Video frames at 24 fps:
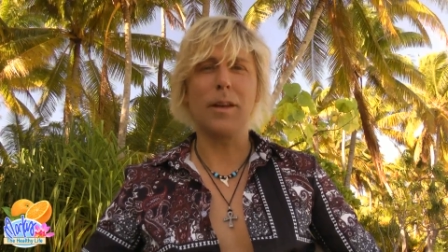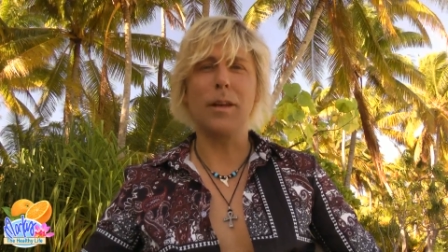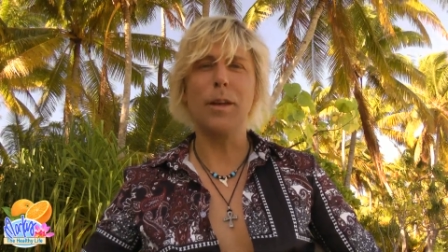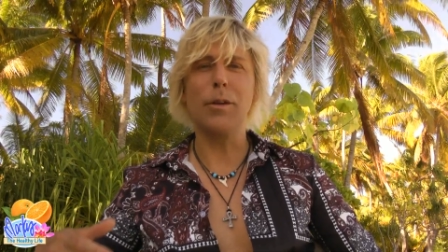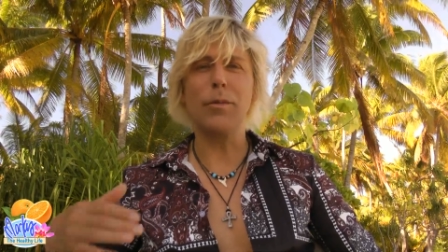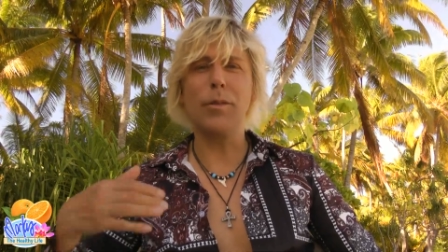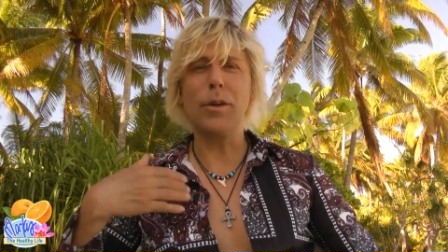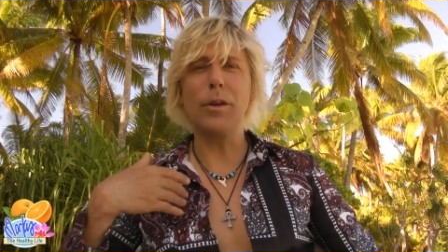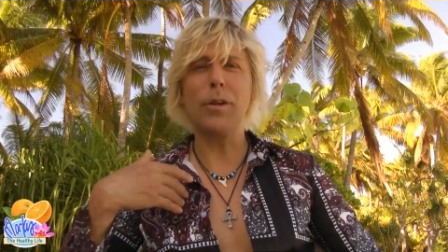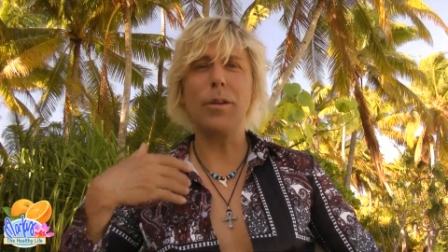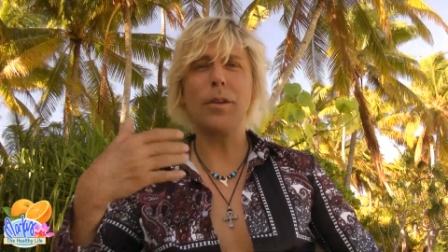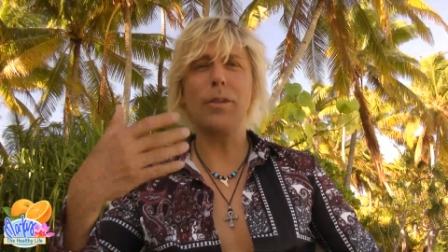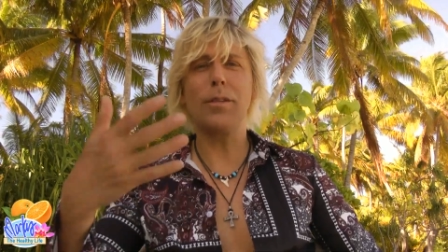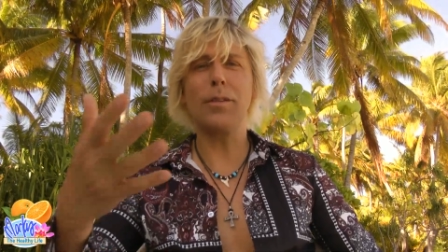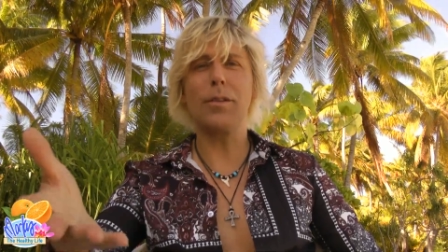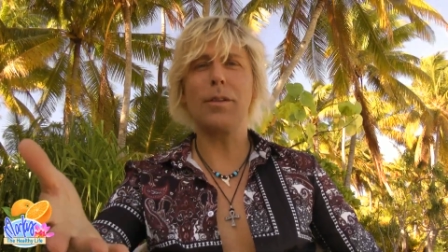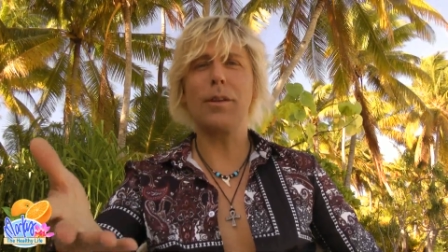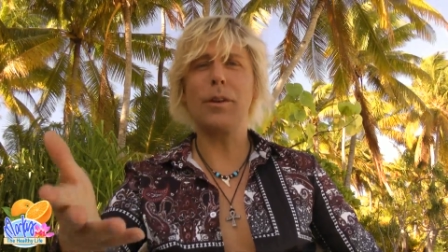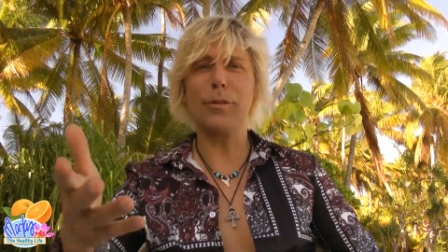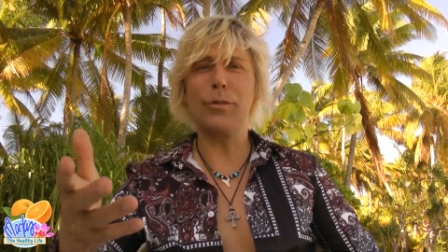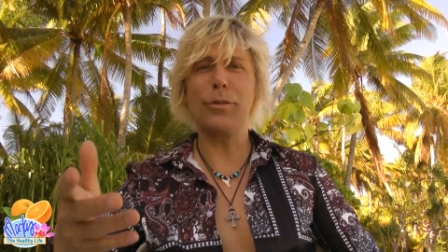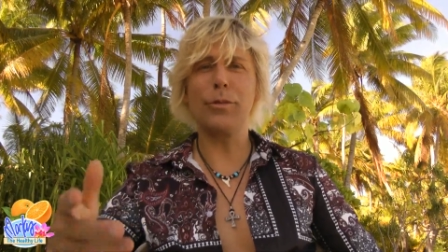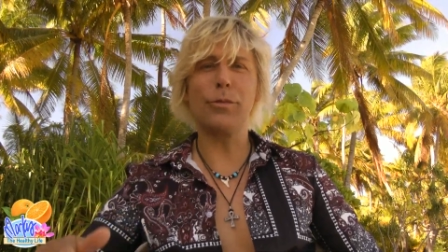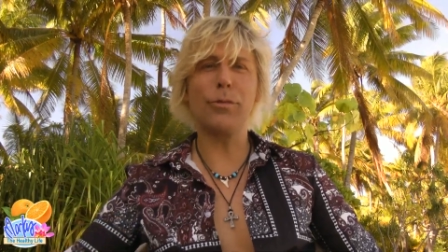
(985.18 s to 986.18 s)
Giving you this
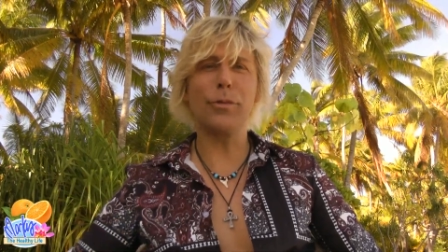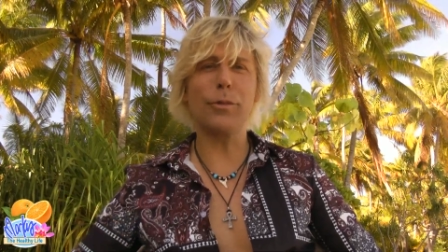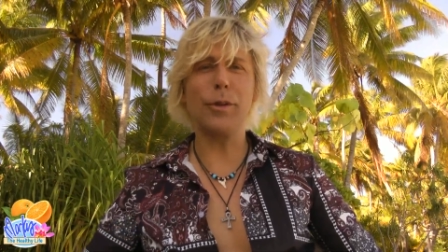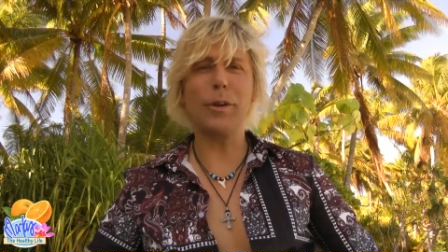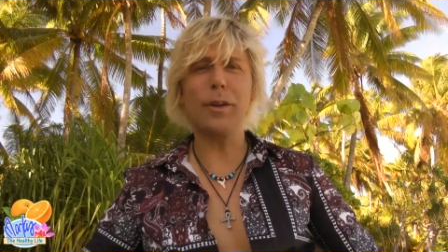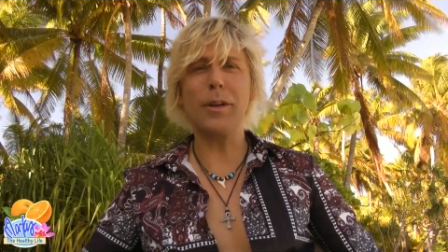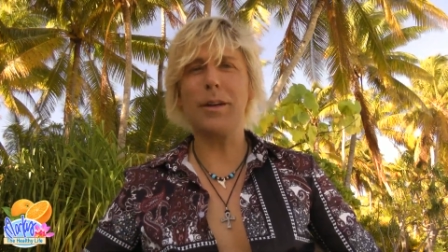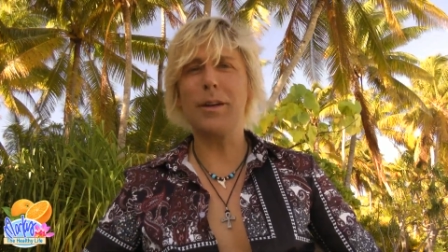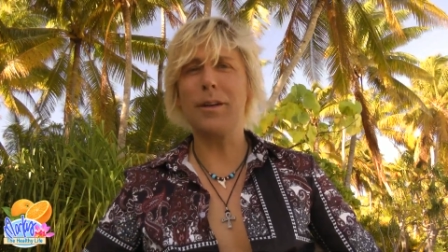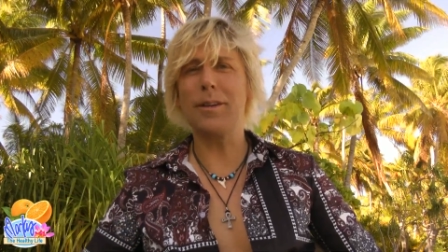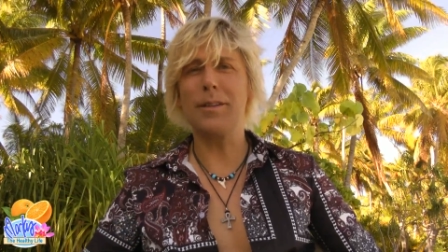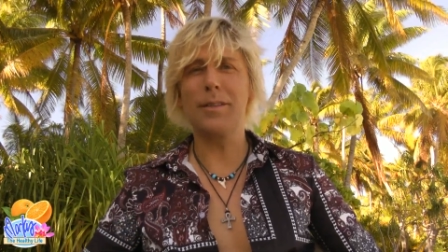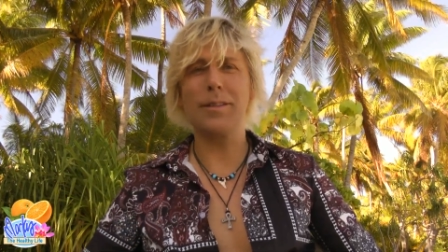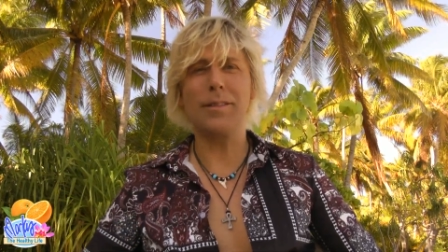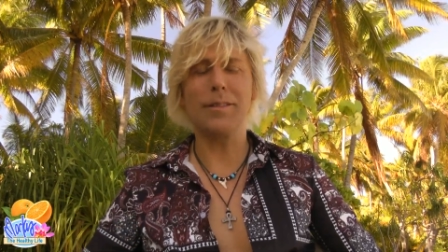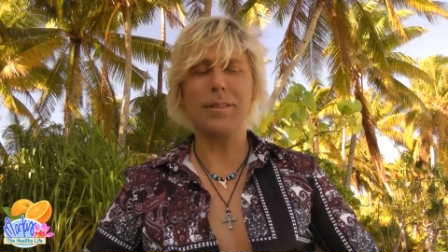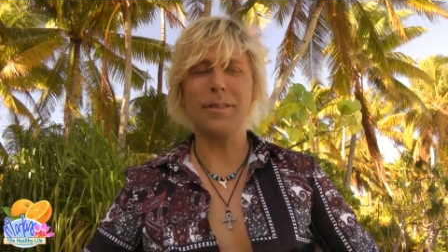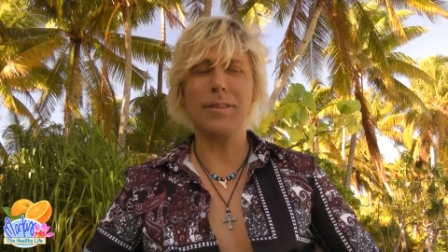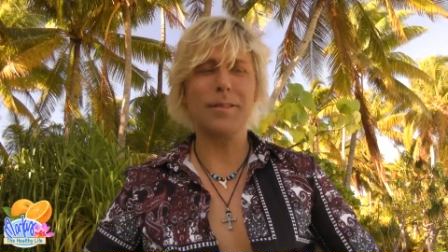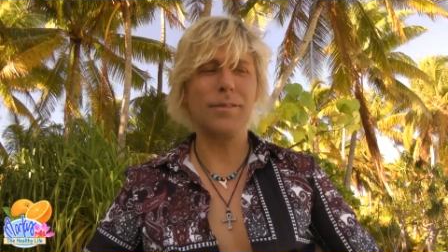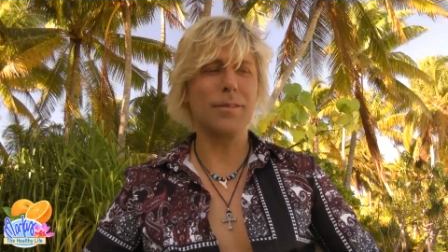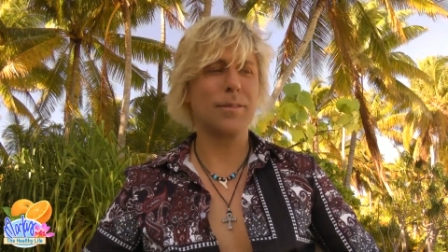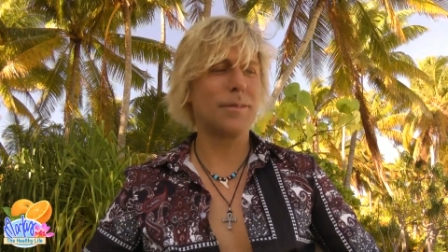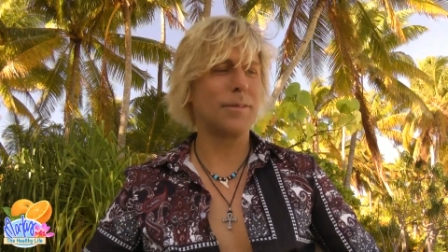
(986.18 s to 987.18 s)
stuff for free.
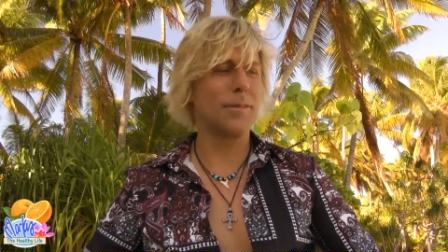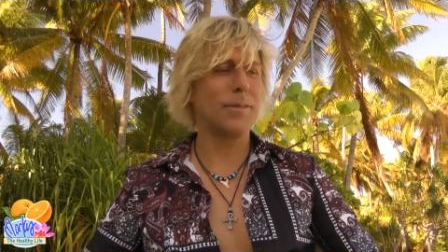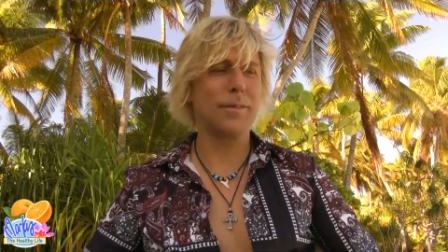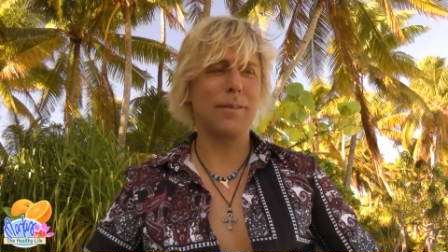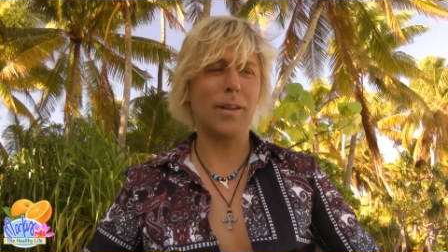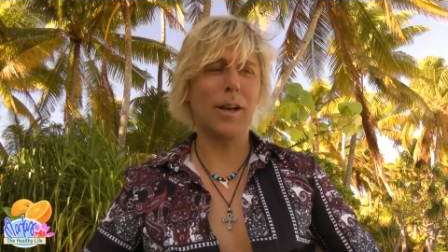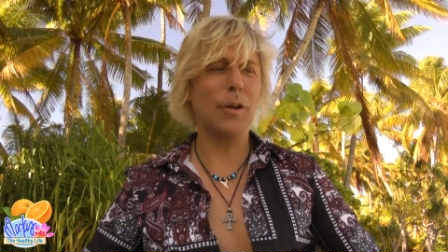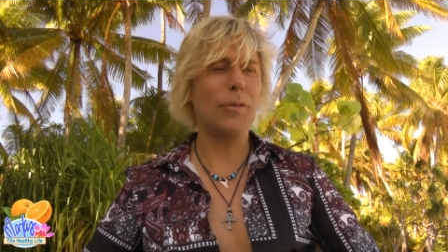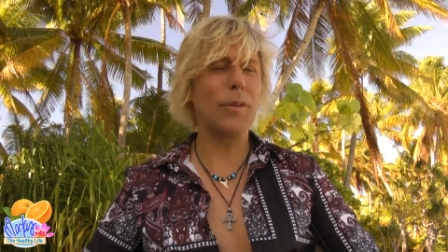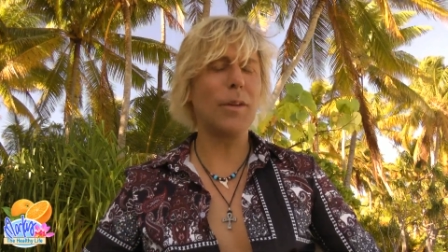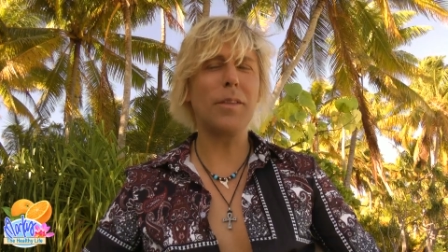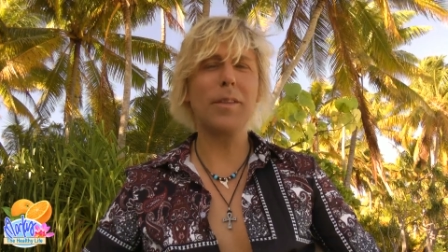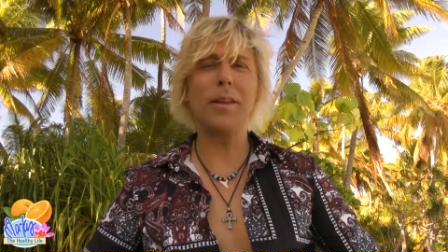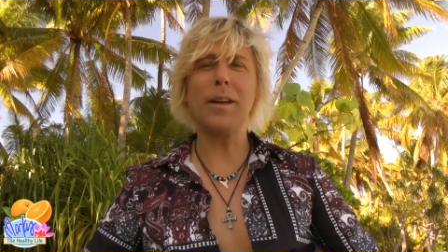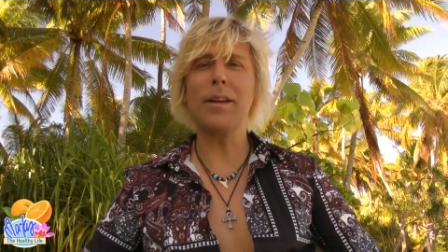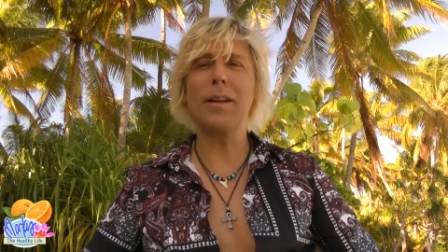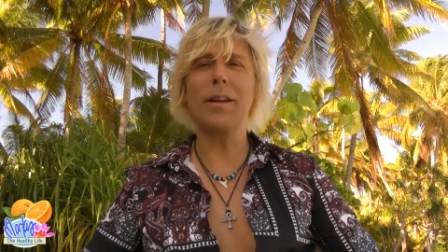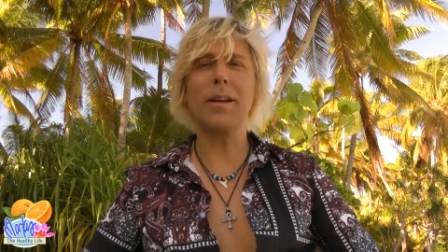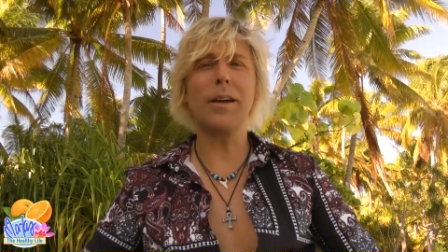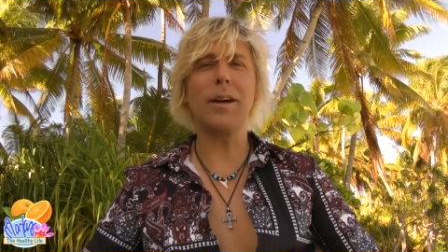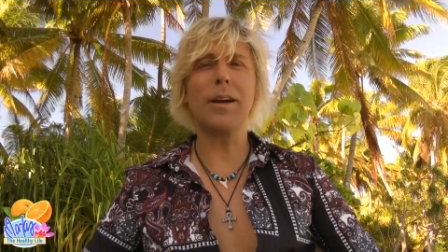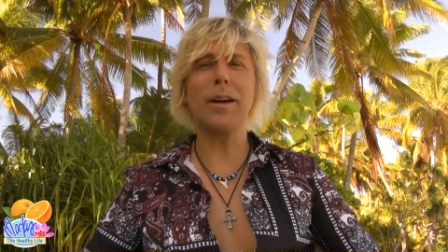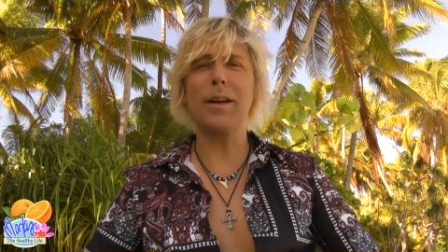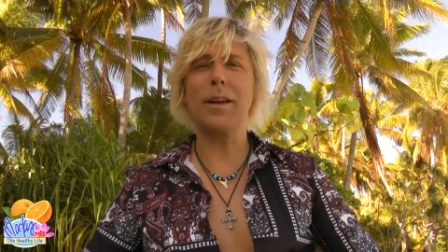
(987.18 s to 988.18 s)
Everything
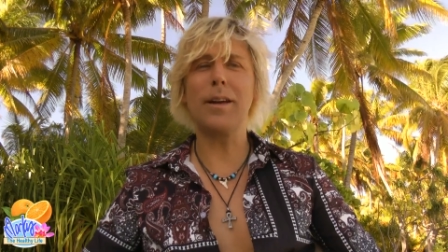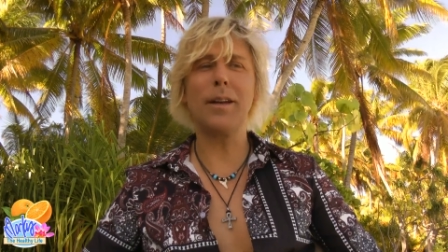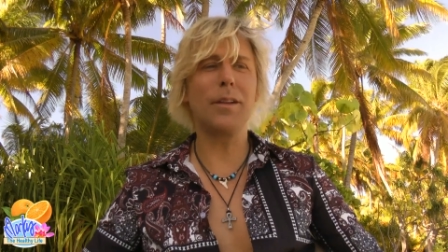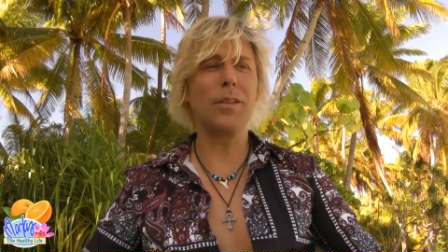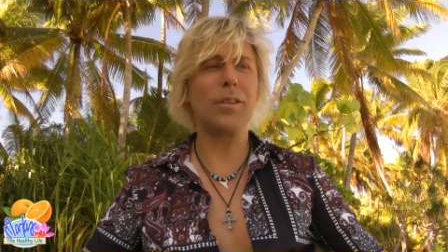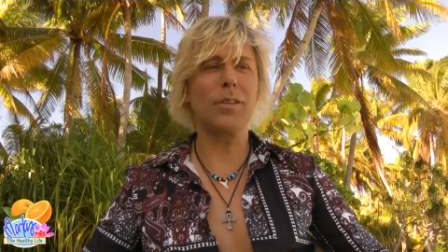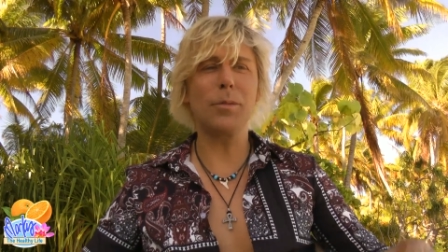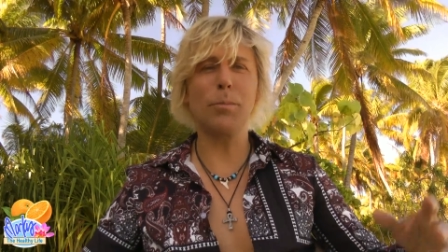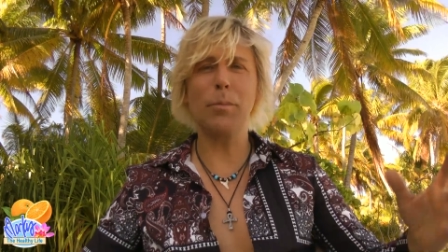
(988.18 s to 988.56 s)
that I is